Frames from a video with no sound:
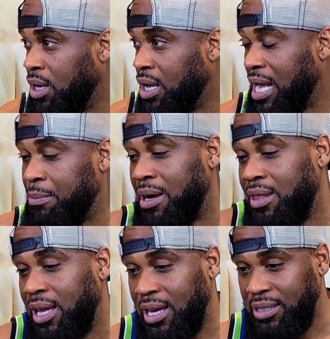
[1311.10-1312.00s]
And my
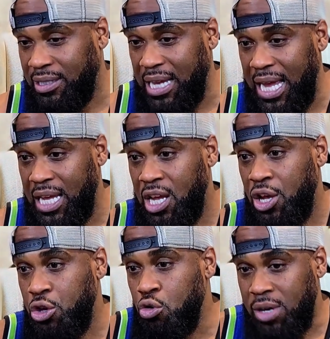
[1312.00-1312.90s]
thing is that
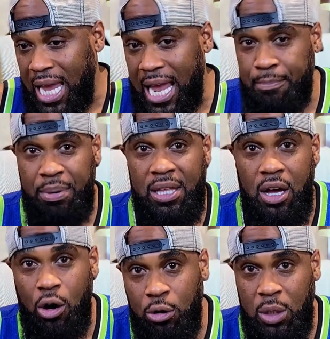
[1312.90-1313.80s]
you can't be the
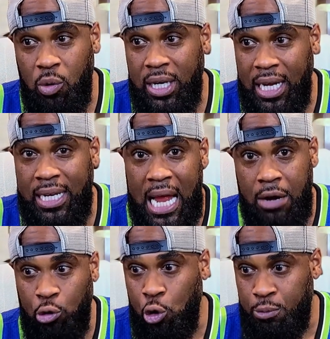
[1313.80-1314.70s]
only one in that room.